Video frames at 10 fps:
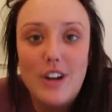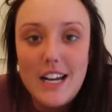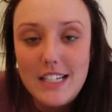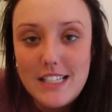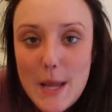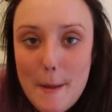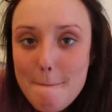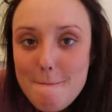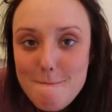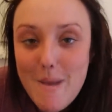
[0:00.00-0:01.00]
Right,
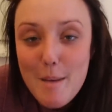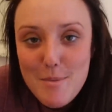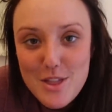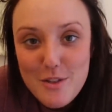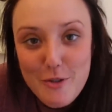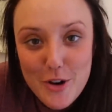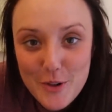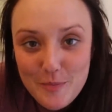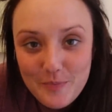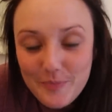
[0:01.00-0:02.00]
I'm in the
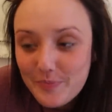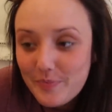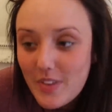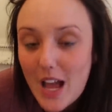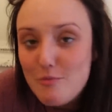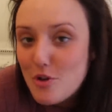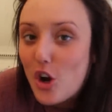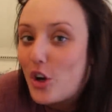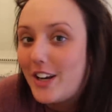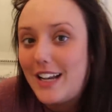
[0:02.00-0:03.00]
room I'm
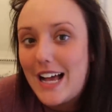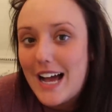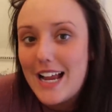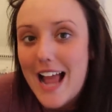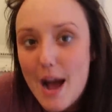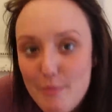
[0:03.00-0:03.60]
not gonna lie,